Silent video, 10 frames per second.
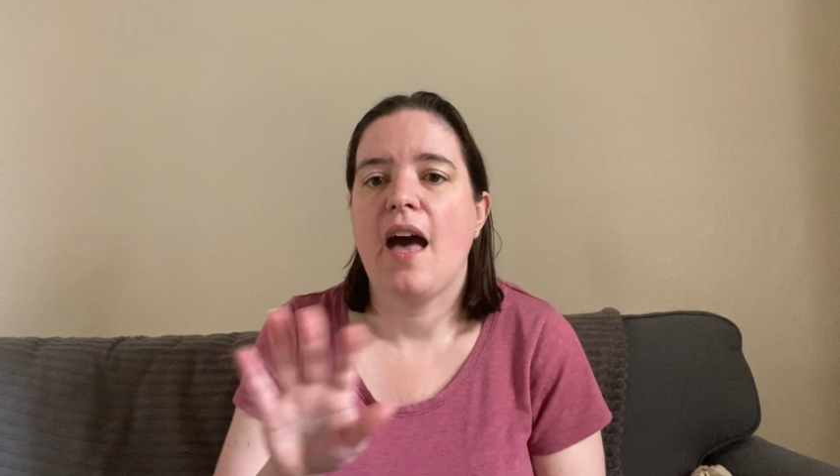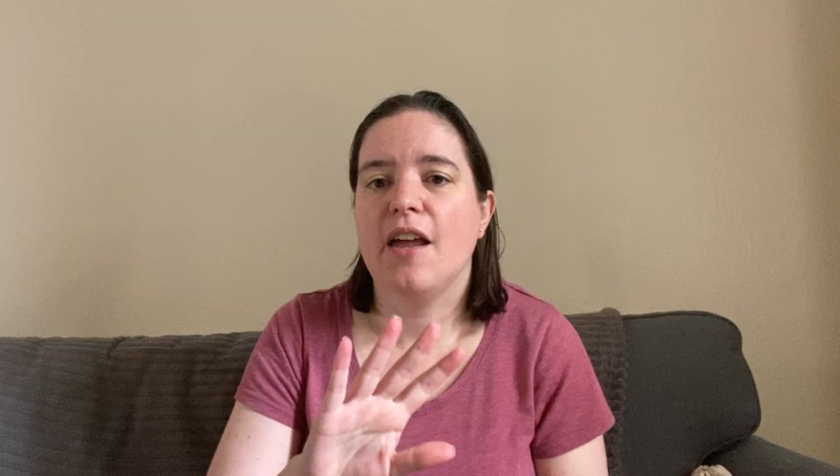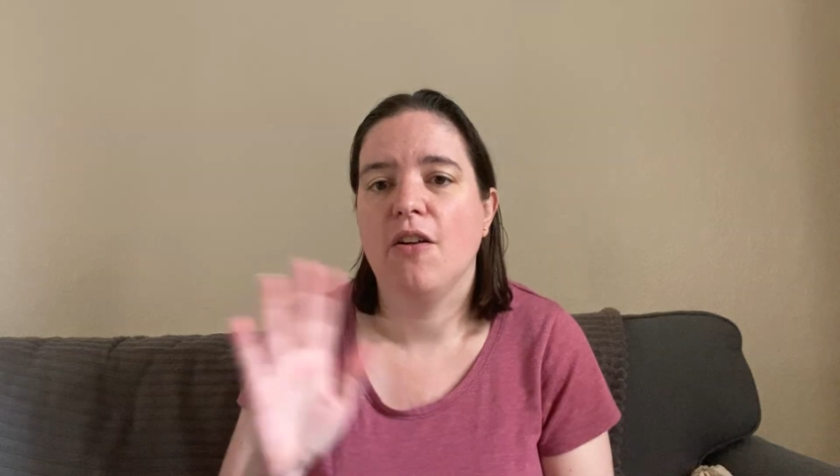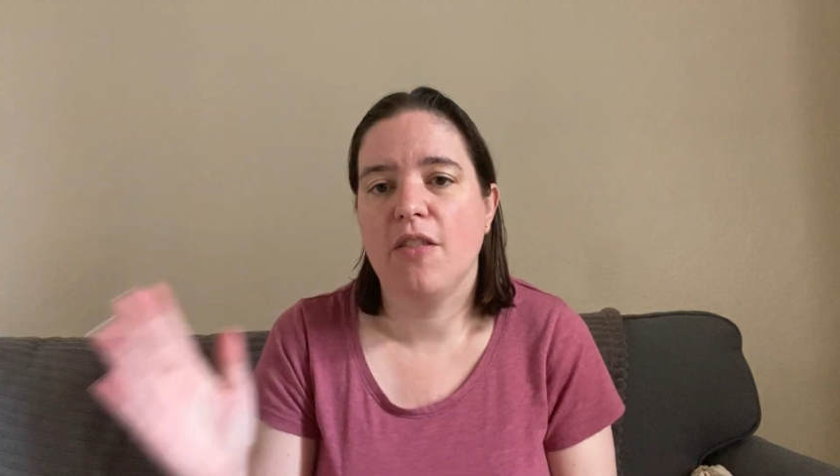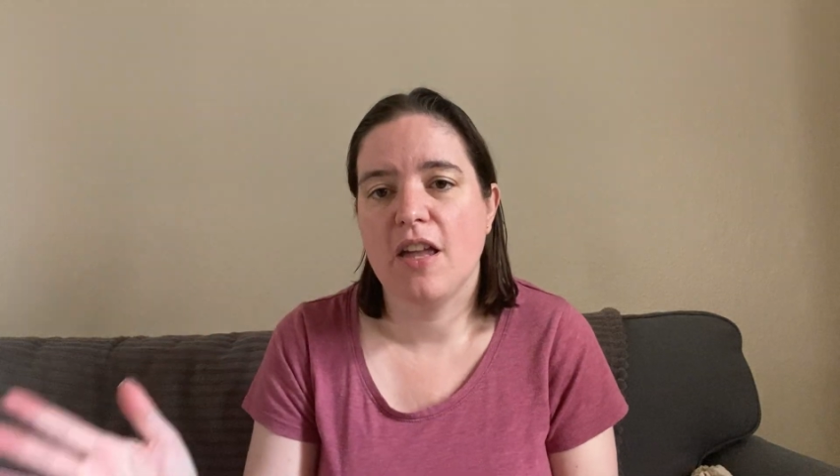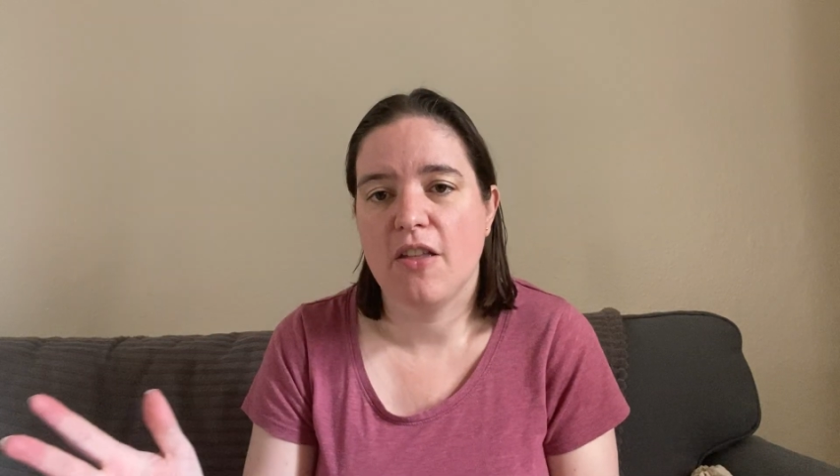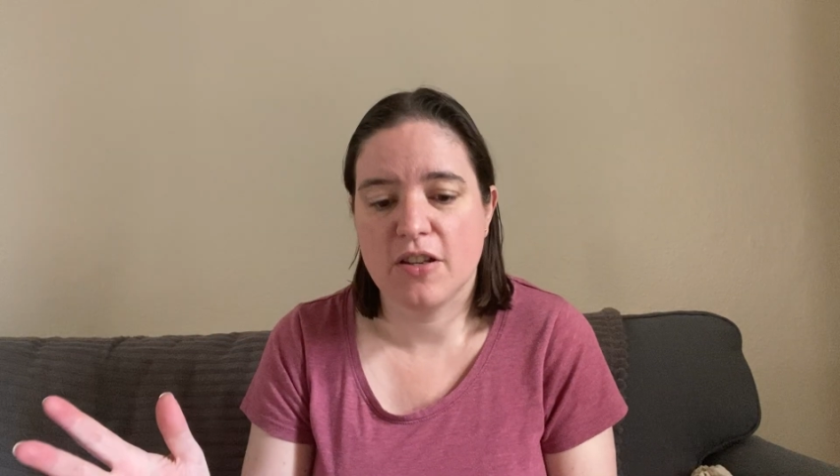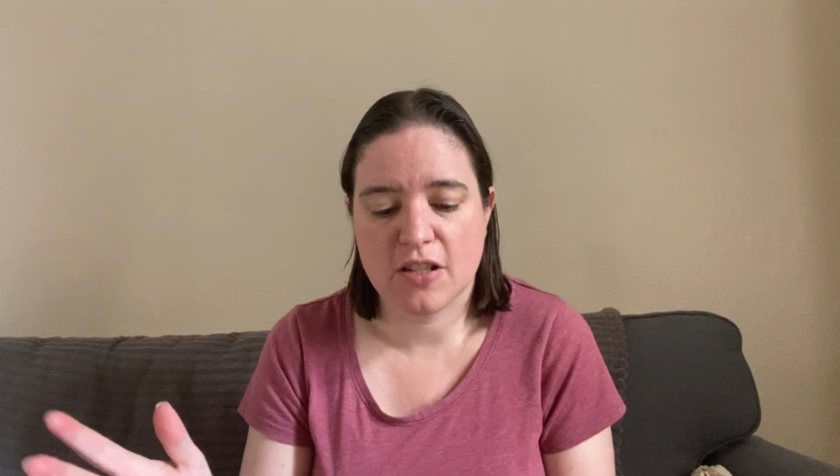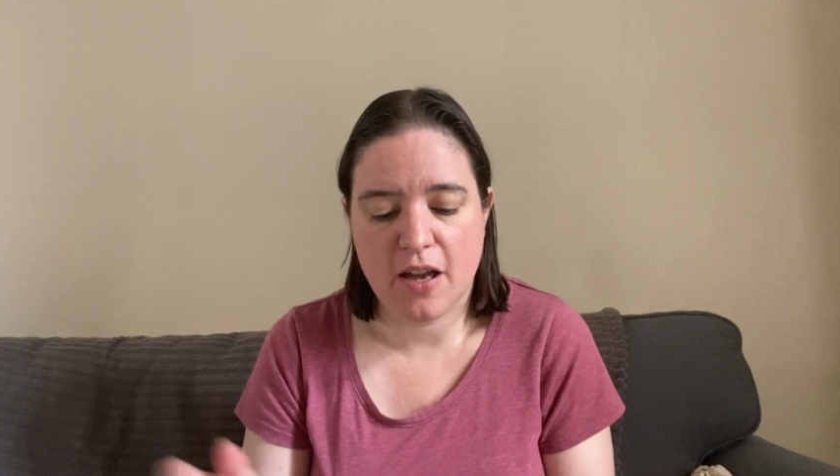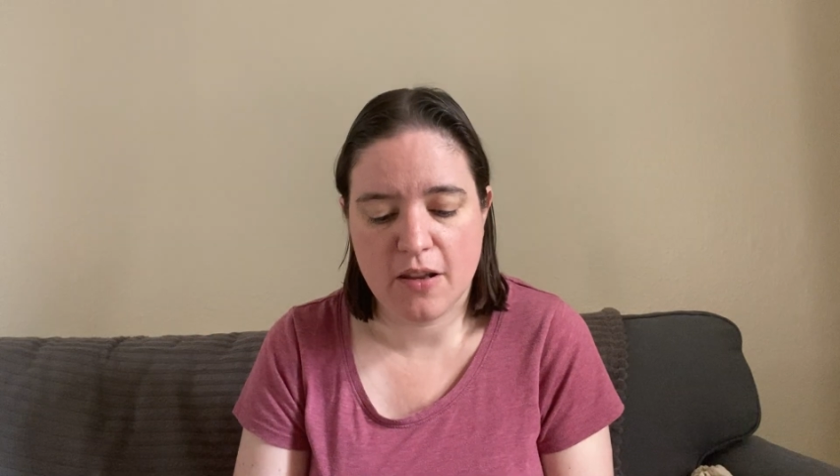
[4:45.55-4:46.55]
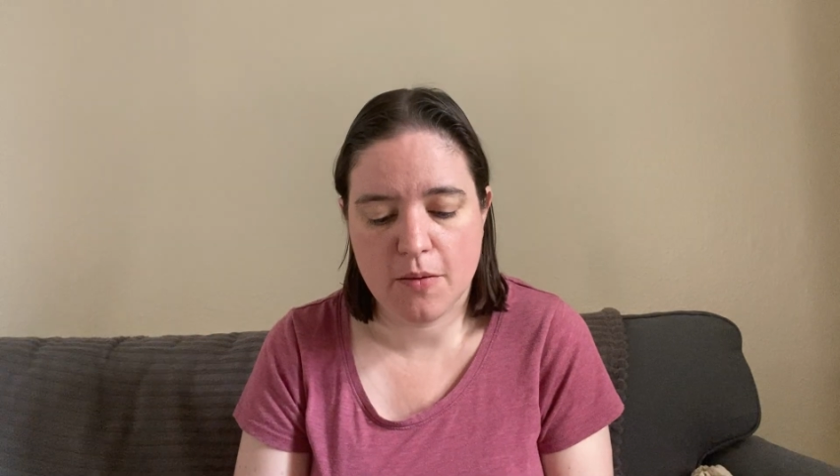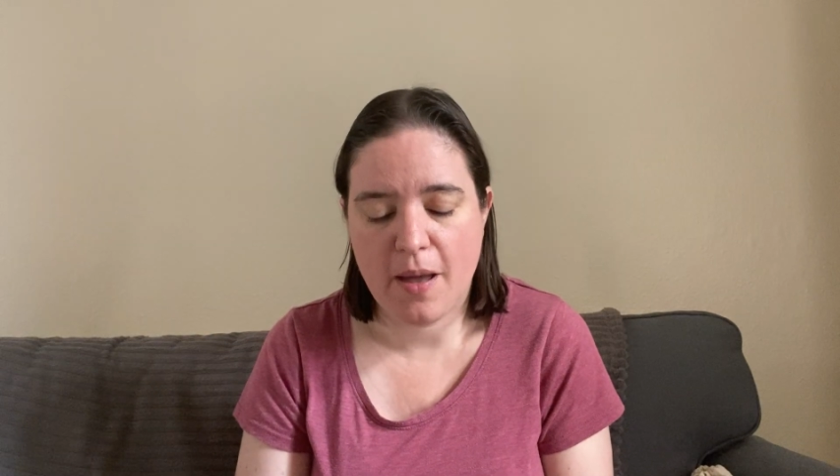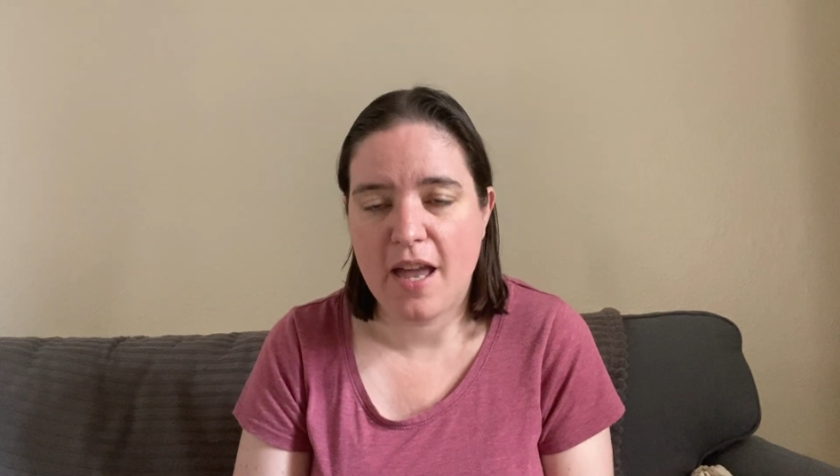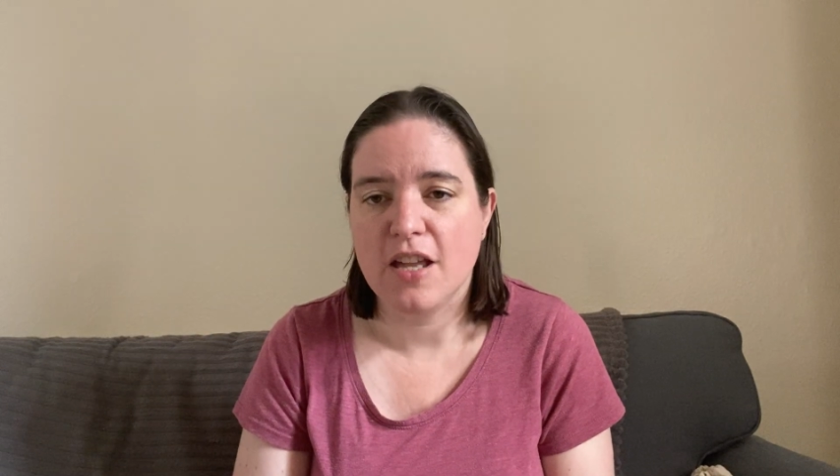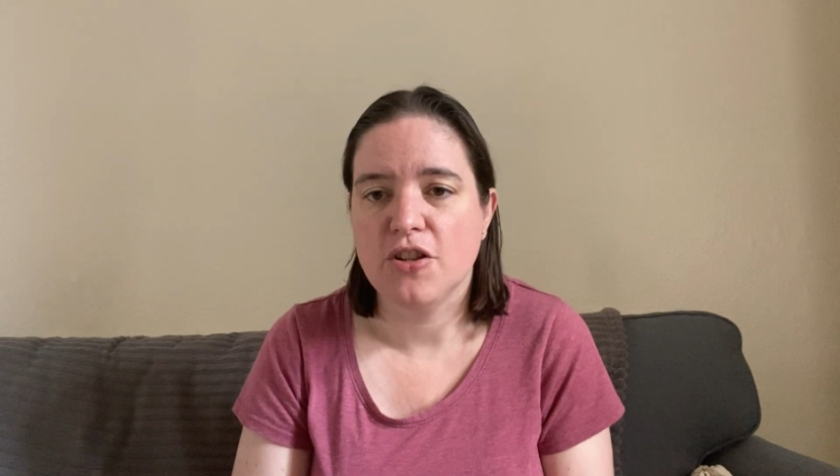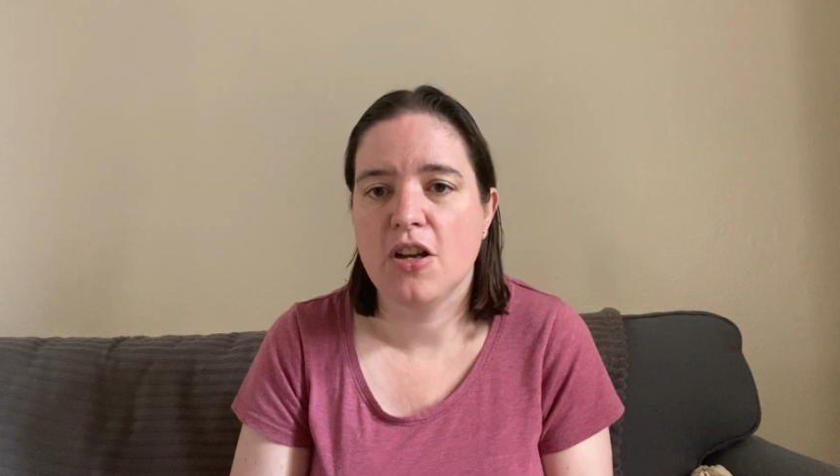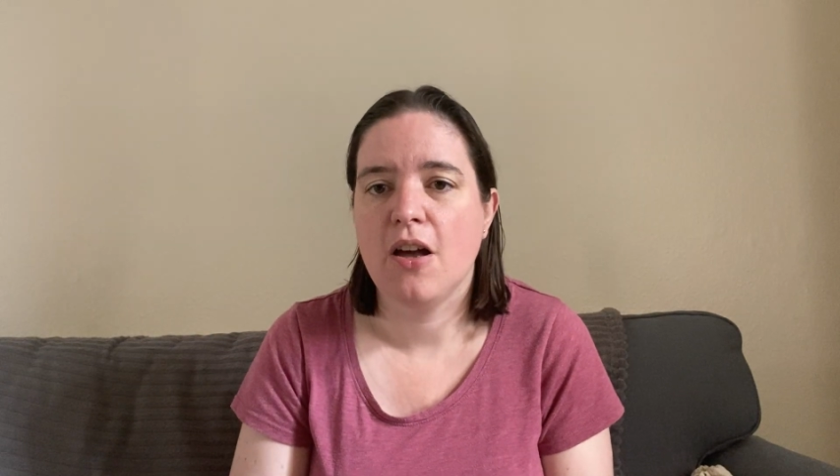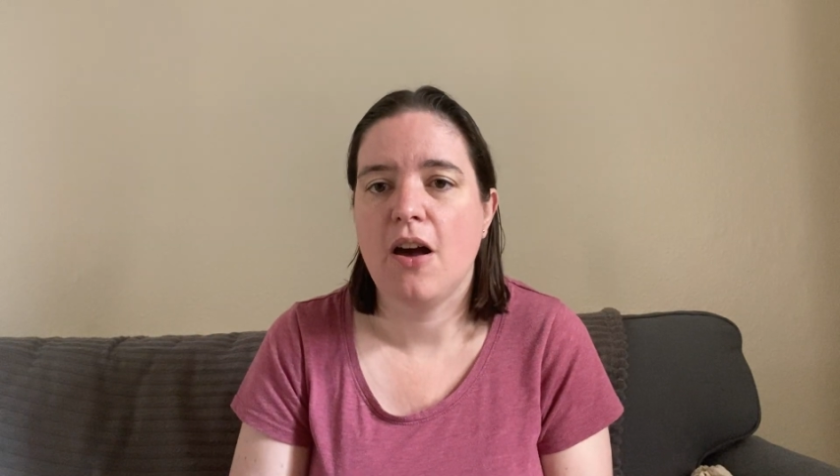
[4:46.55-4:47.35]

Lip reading: And on the other side of the page,